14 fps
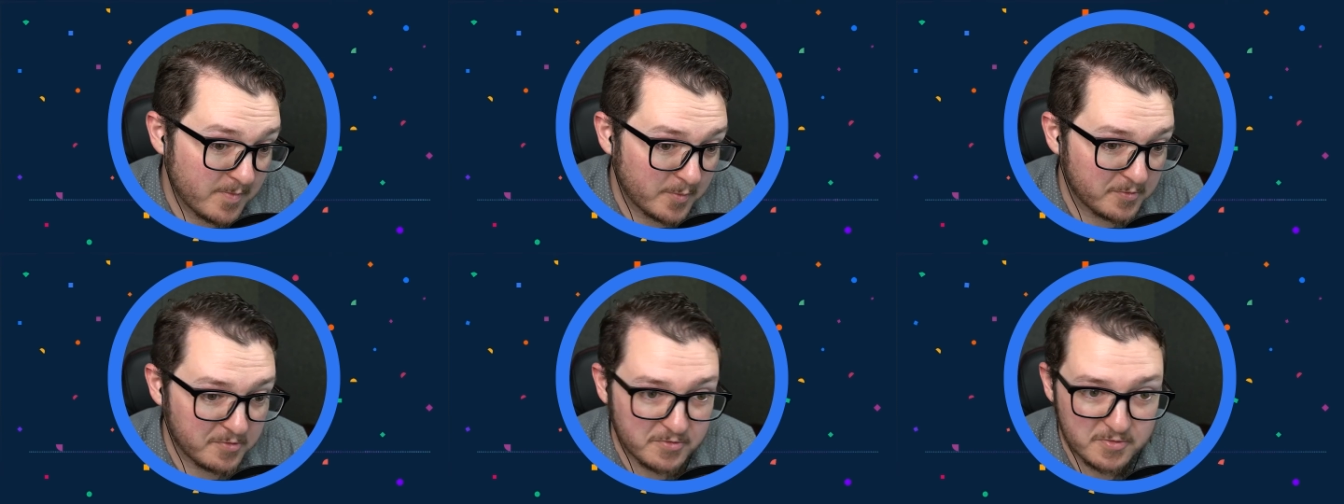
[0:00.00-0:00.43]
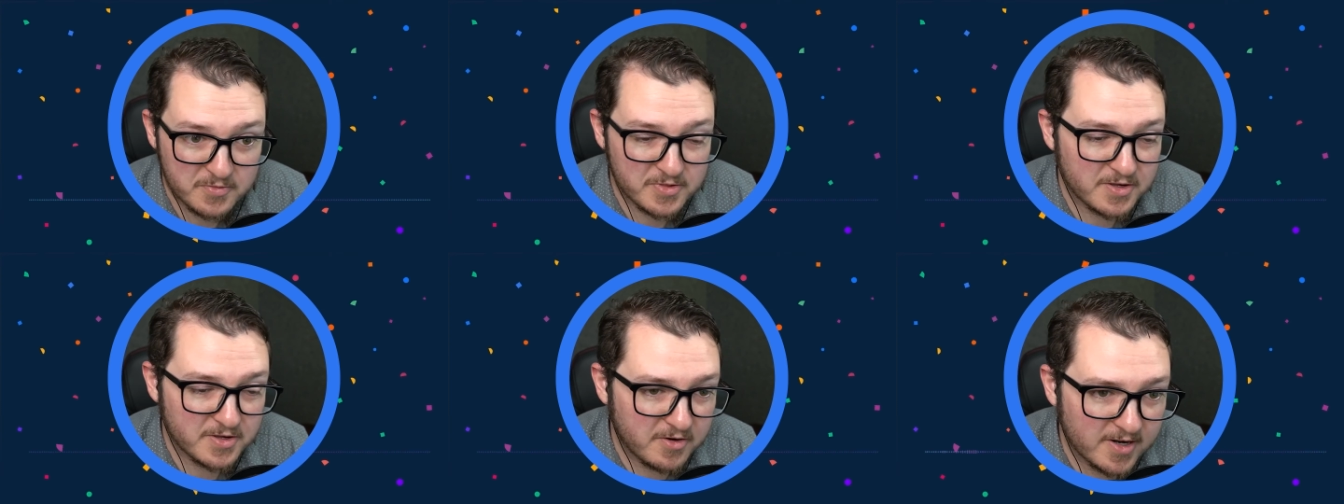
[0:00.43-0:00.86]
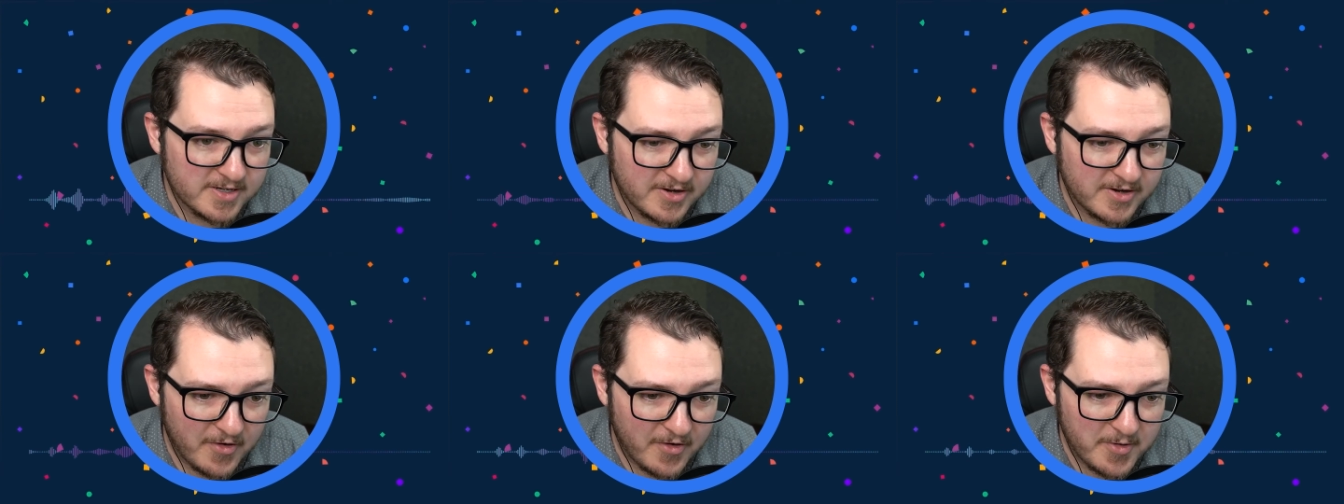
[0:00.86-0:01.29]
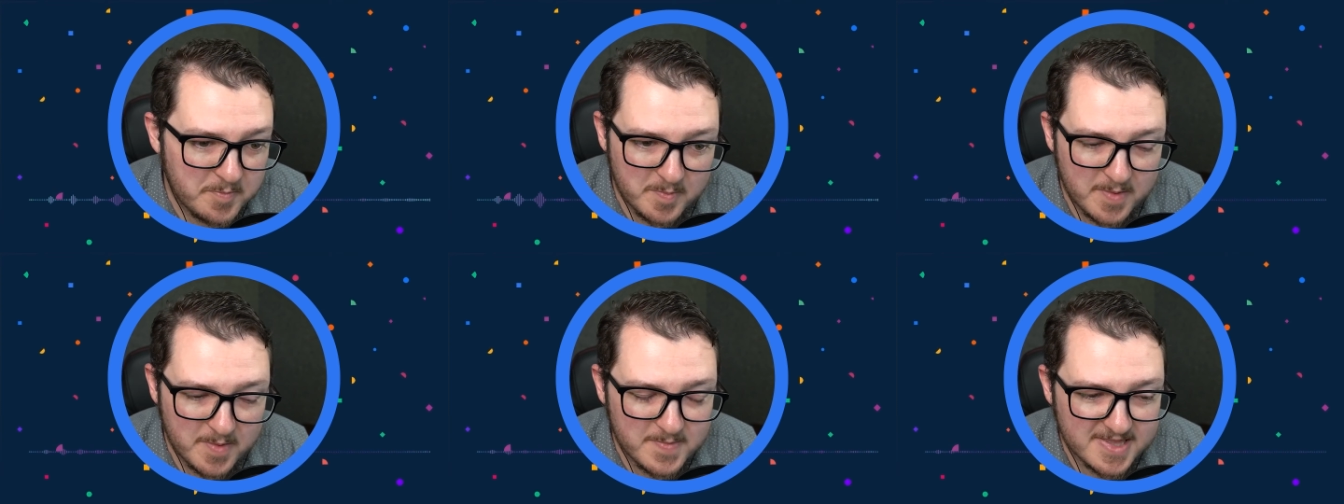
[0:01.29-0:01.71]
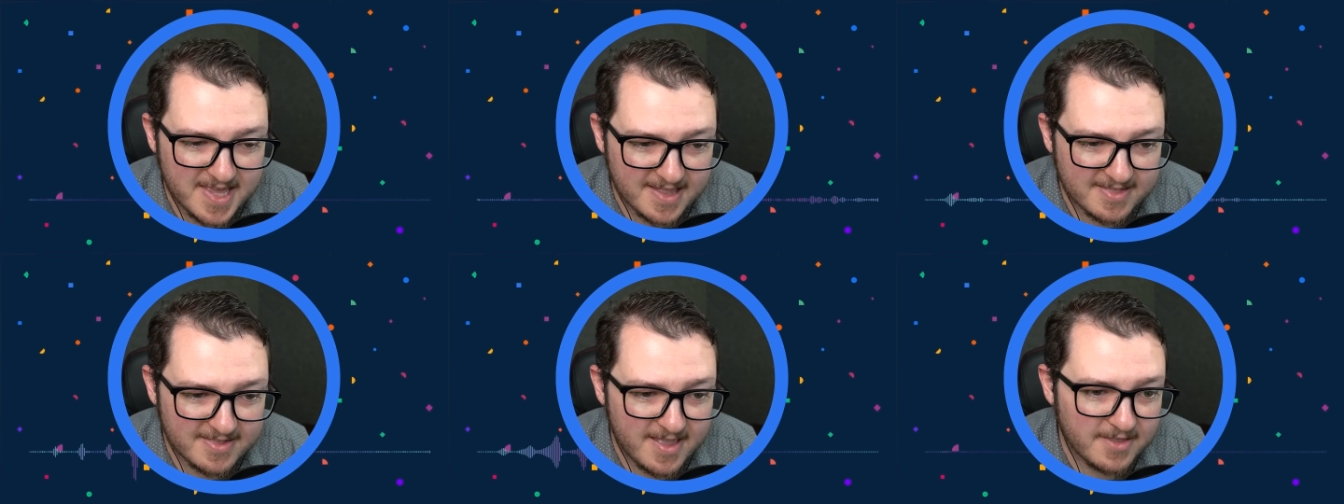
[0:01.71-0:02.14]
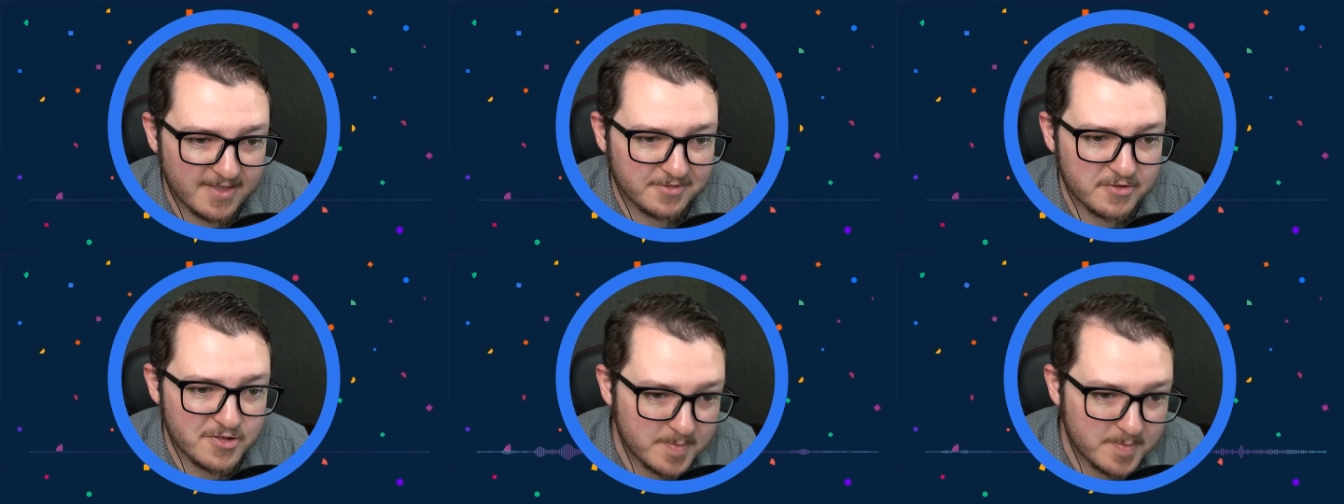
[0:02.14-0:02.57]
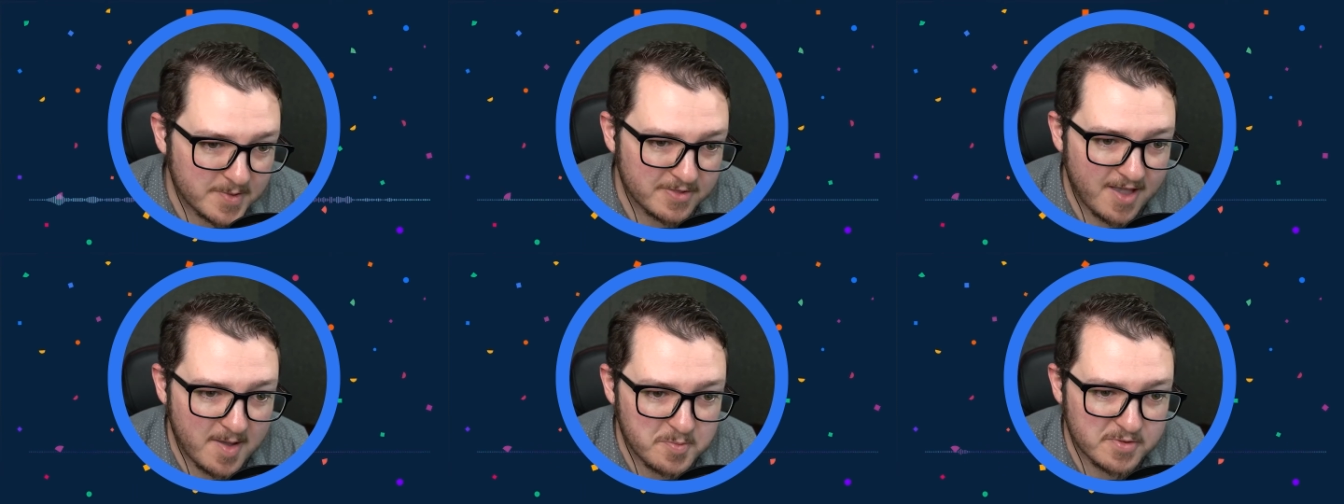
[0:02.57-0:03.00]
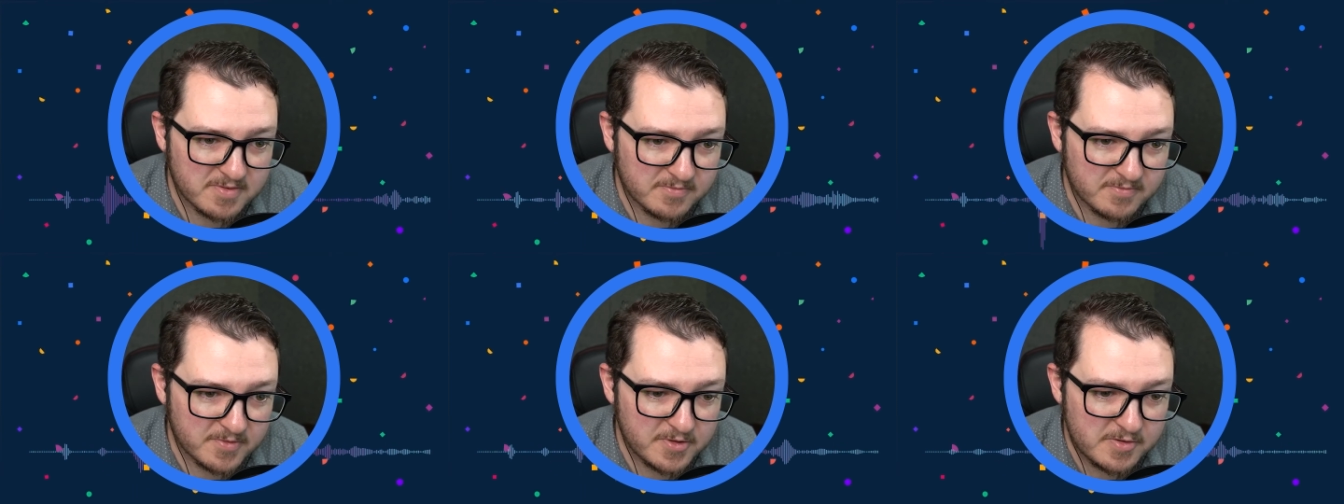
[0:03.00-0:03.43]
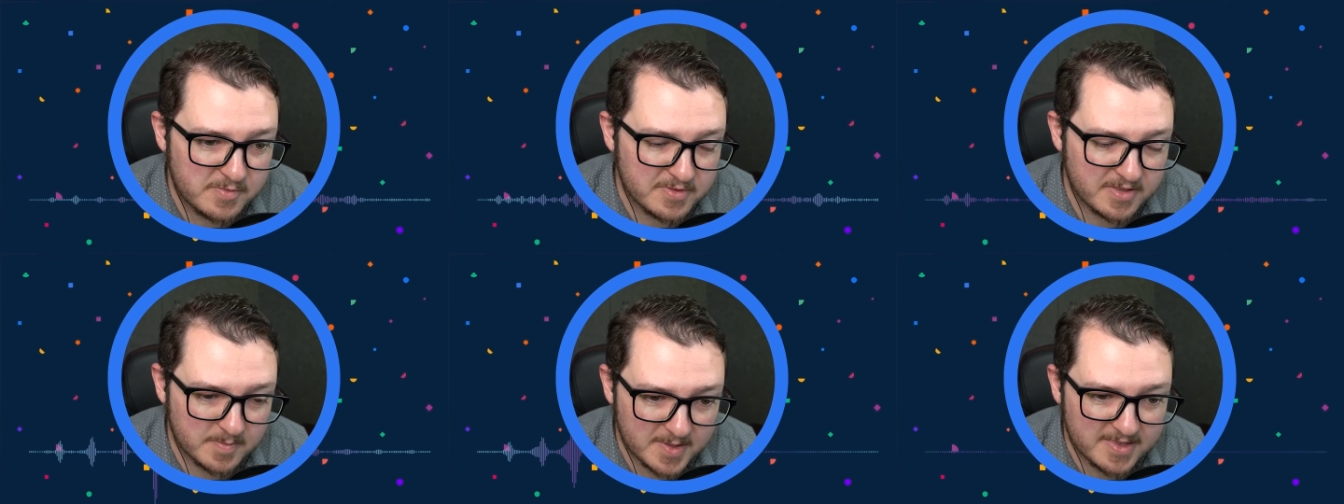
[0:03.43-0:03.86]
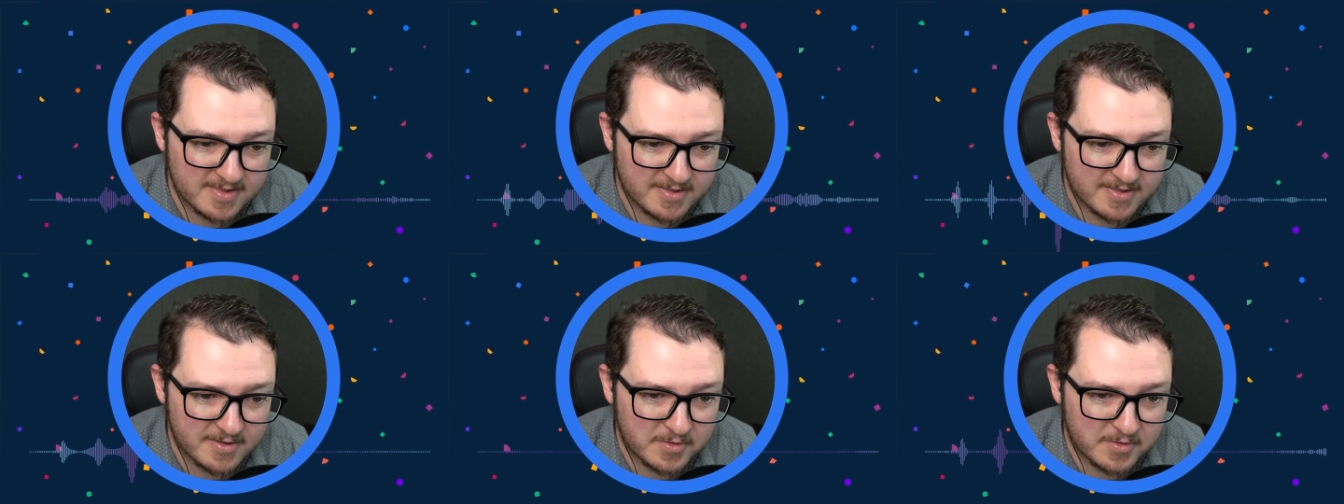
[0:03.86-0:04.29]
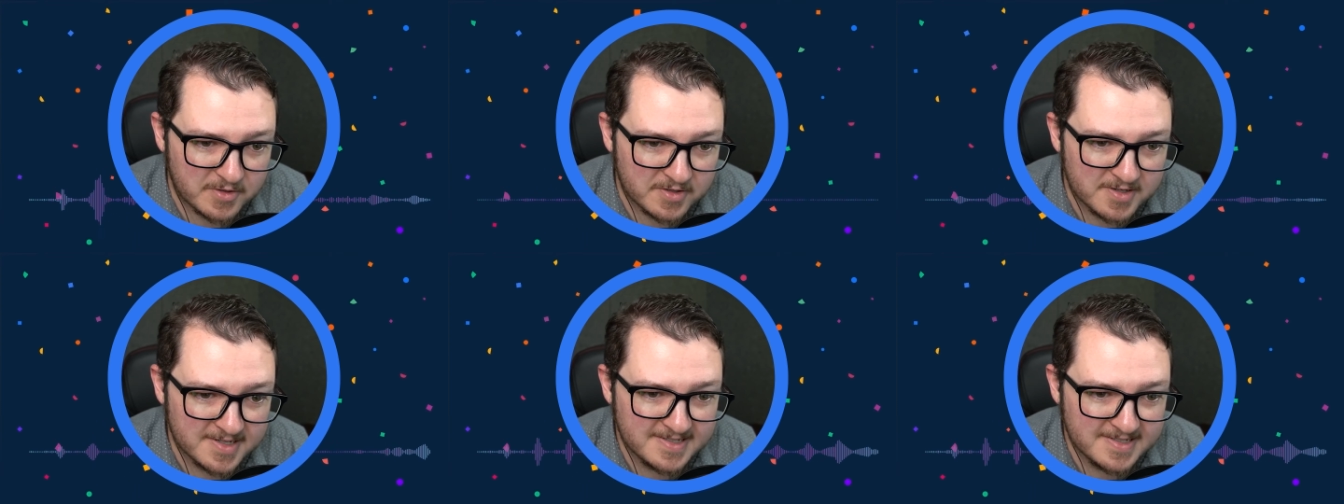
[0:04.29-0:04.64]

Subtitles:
using credit card, but maybe that's not the cheapest option for you as the business owner,